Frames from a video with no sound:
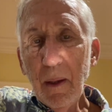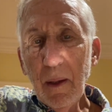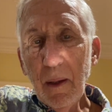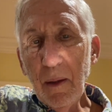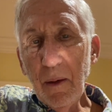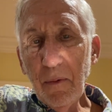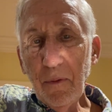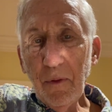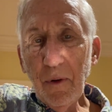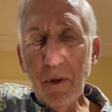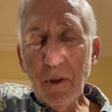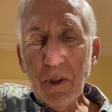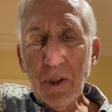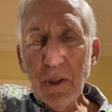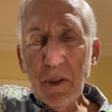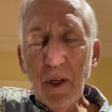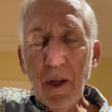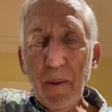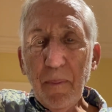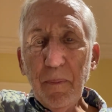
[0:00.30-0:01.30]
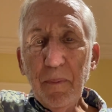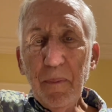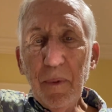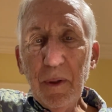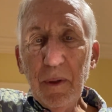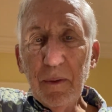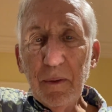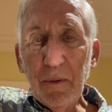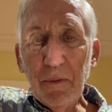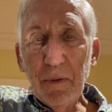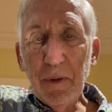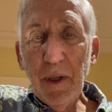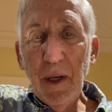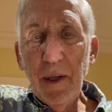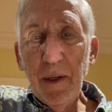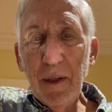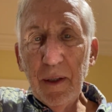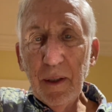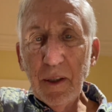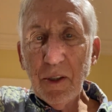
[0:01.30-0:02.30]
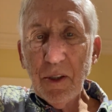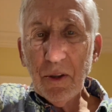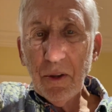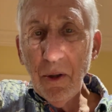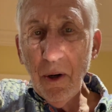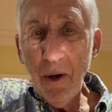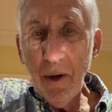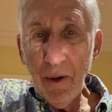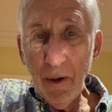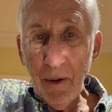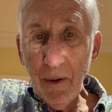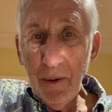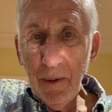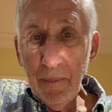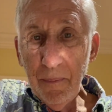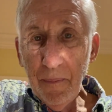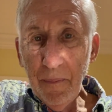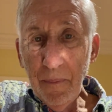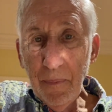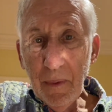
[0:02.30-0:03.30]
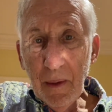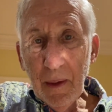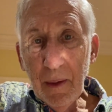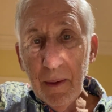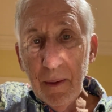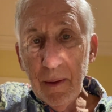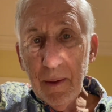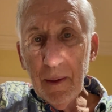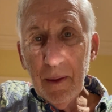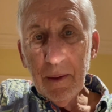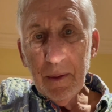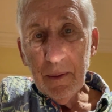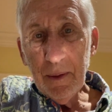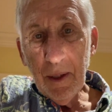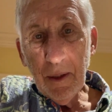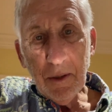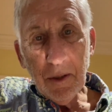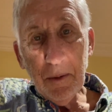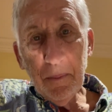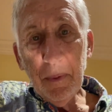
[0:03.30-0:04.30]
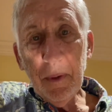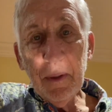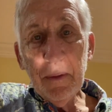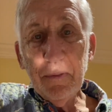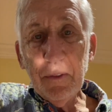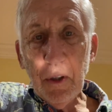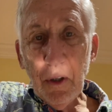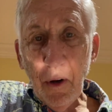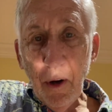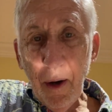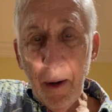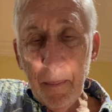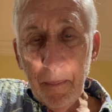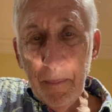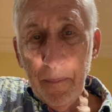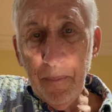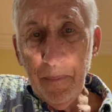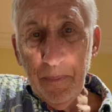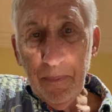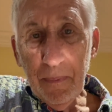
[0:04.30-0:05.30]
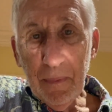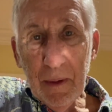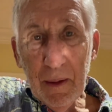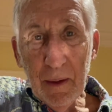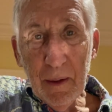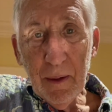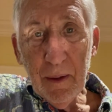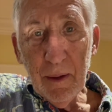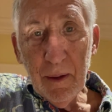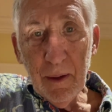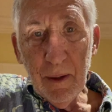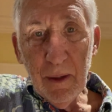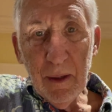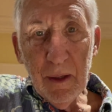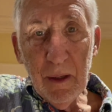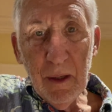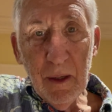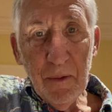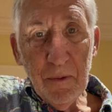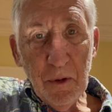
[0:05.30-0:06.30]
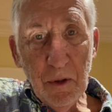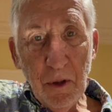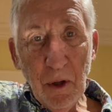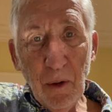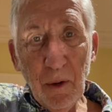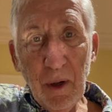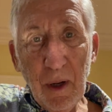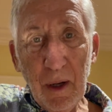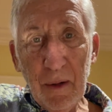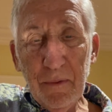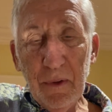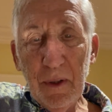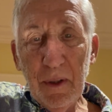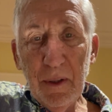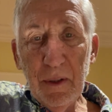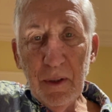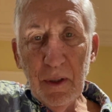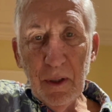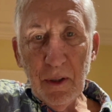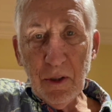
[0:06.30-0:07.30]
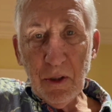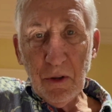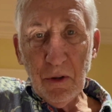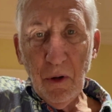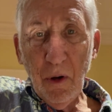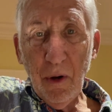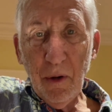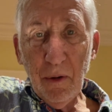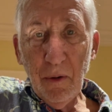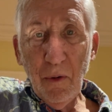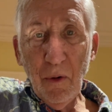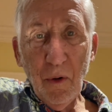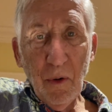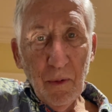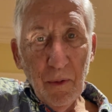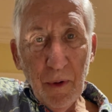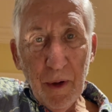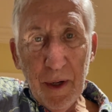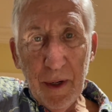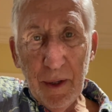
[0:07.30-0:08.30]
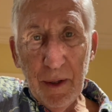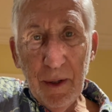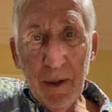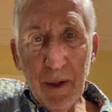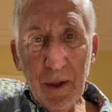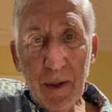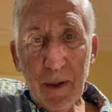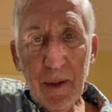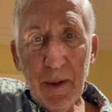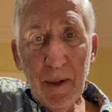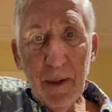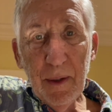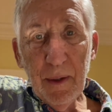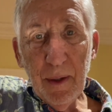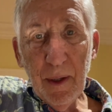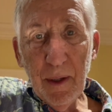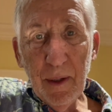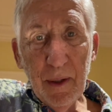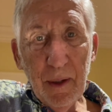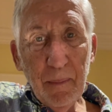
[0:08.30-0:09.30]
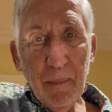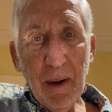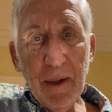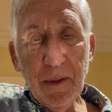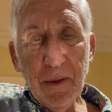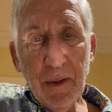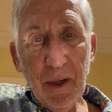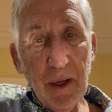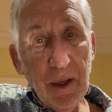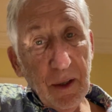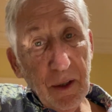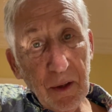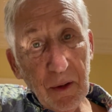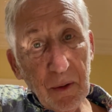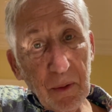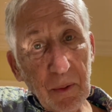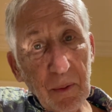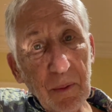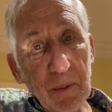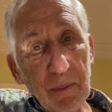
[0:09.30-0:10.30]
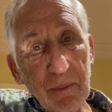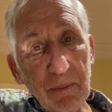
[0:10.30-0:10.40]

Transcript: The first step in creating a starter takes a bit of time. If you don't have a starter already, then it might take you